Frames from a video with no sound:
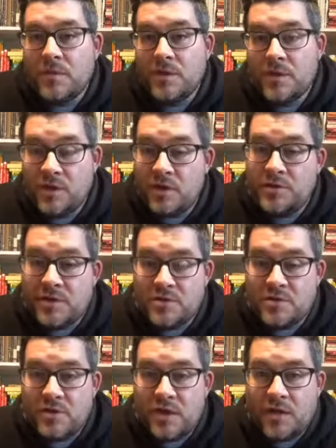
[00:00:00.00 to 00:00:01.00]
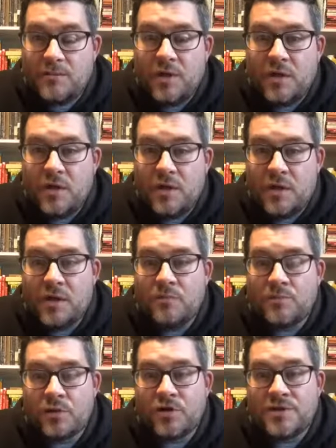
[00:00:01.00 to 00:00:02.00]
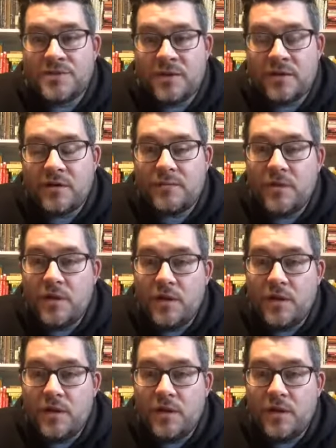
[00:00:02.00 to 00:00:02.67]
killed yesterday in Brooklyn Center.